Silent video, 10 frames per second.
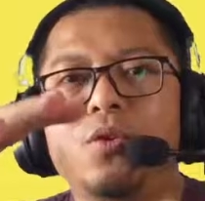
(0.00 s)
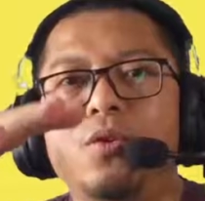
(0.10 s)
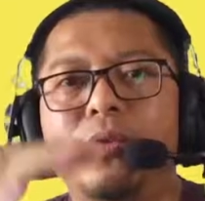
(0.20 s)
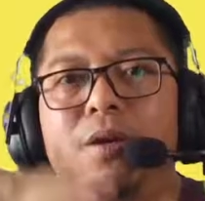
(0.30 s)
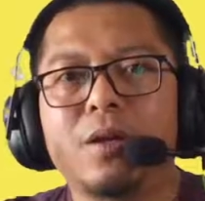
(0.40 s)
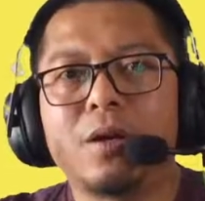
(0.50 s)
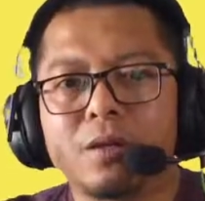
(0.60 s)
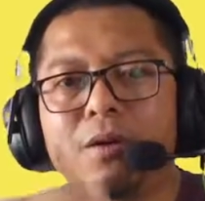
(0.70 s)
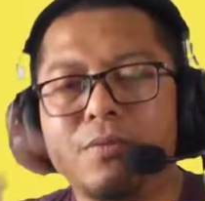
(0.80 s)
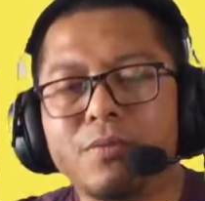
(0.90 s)
feel
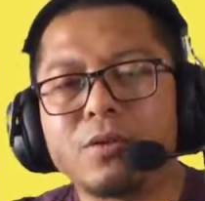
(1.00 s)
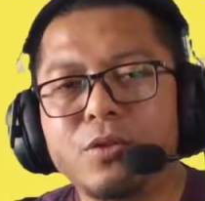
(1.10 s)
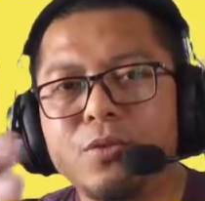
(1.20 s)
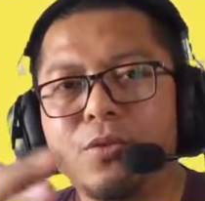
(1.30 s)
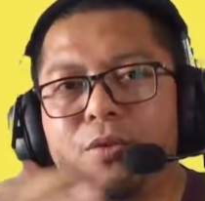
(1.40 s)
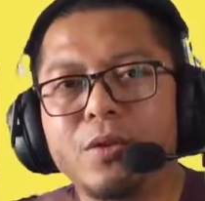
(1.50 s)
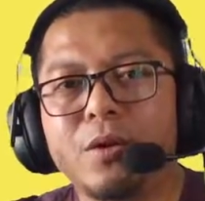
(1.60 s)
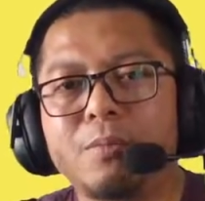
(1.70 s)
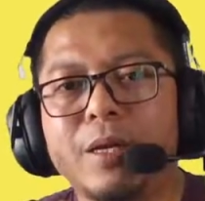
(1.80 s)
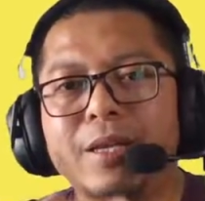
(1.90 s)
hot, of course you will feel
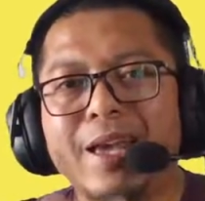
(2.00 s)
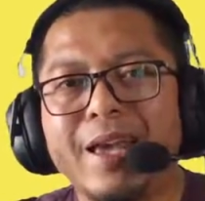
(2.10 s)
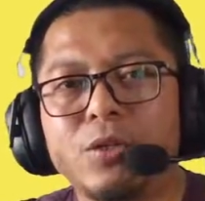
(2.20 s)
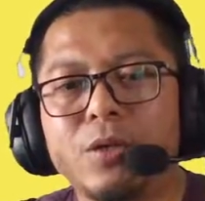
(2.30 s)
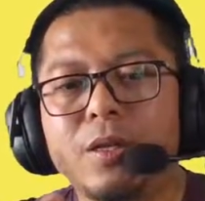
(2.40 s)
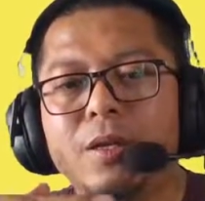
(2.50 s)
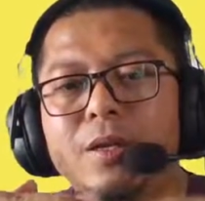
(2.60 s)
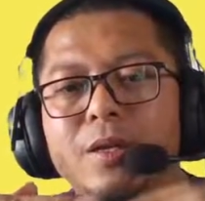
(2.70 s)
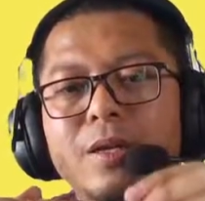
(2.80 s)
hot, but actually